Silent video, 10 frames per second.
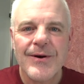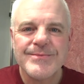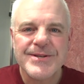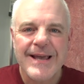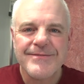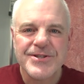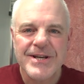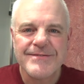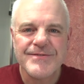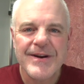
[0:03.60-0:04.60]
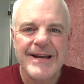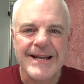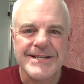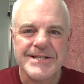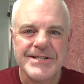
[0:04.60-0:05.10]
welcome to Kevy Shaves. Very
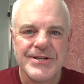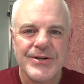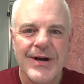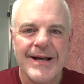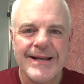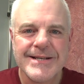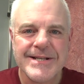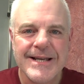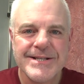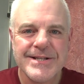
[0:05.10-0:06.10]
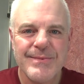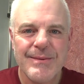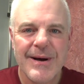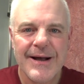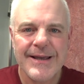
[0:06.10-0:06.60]
nice to see you, and it's nice to be
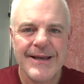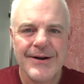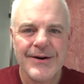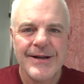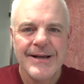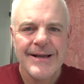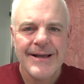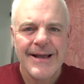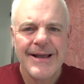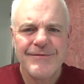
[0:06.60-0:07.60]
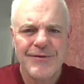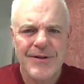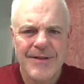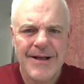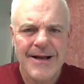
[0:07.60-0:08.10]
back here in front
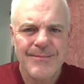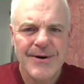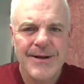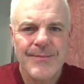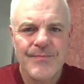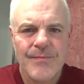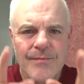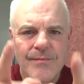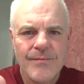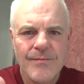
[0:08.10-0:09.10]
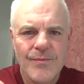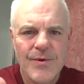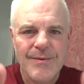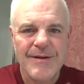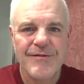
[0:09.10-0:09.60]
of the camera
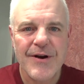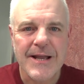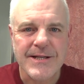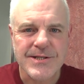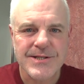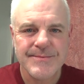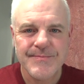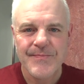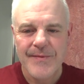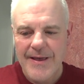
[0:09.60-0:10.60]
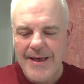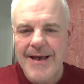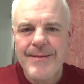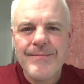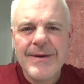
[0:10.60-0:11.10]
with my friends.
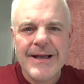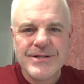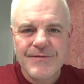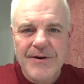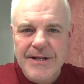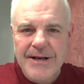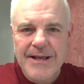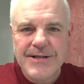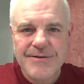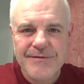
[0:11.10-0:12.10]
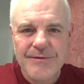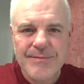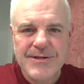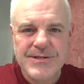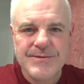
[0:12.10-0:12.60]
It's Friday night as I film
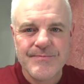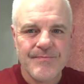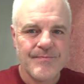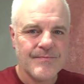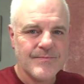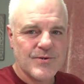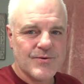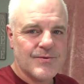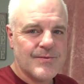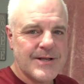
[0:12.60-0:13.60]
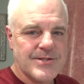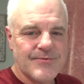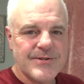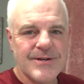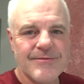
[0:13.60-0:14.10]
this, so hence the
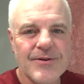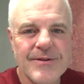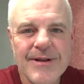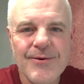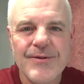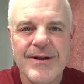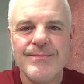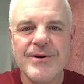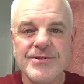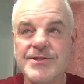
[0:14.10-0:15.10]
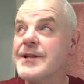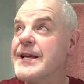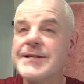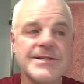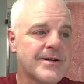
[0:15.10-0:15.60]
reason I've got the towel there, because the
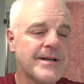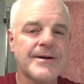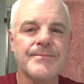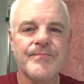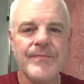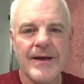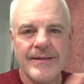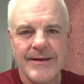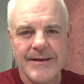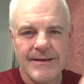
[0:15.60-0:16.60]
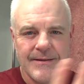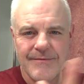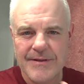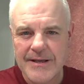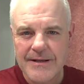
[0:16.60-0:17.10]
lights are here, and
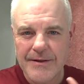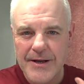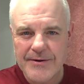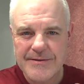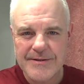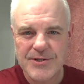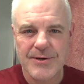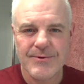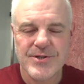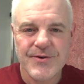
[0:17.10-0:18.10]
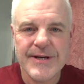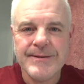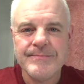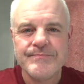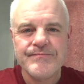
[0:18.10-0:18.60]
if they glare into the shower
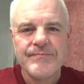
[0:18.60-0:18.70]
screen,